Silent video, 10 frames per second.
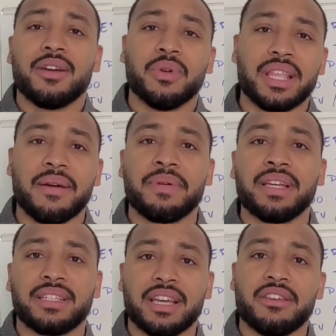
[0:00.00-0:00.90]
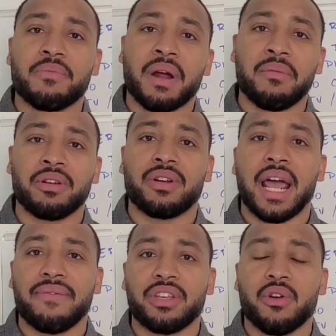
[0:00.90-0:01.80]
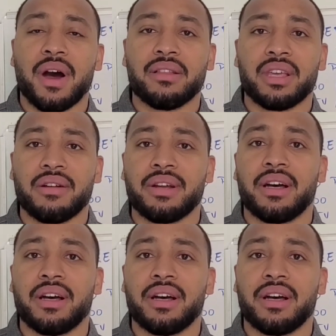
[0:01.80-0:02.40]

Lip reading: with that being said, you're probably going to have to go out there and